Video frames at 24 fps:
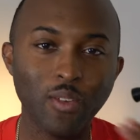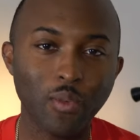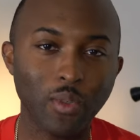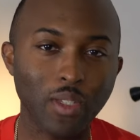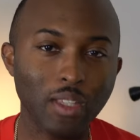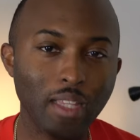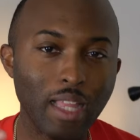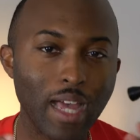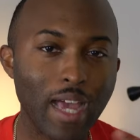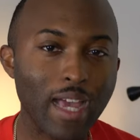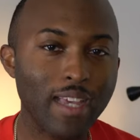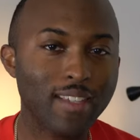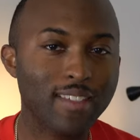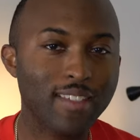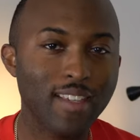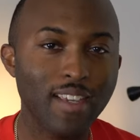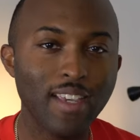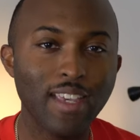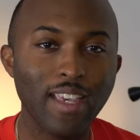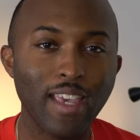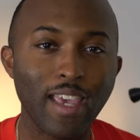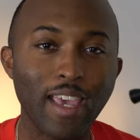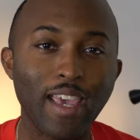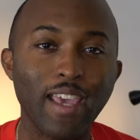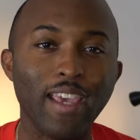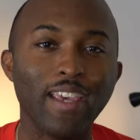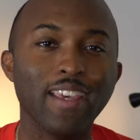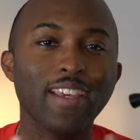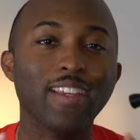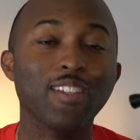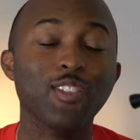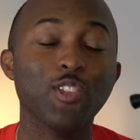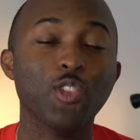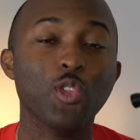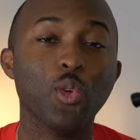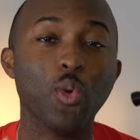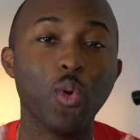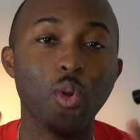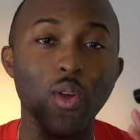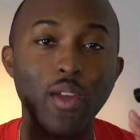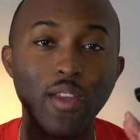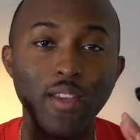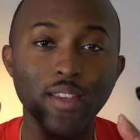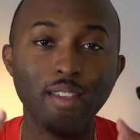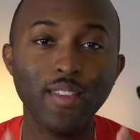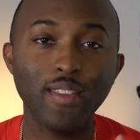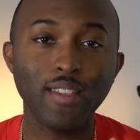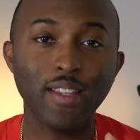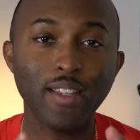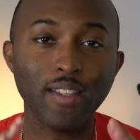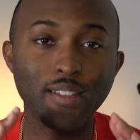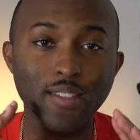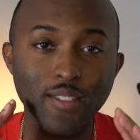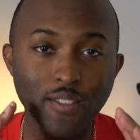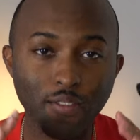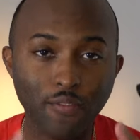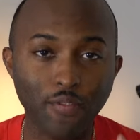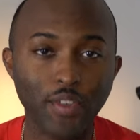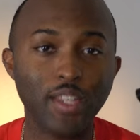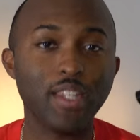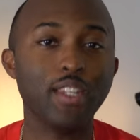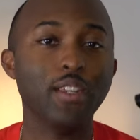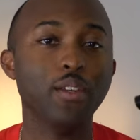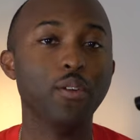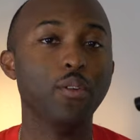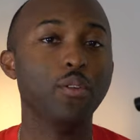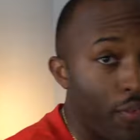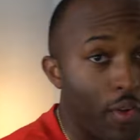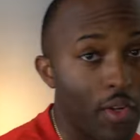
Relax and enjoy this video.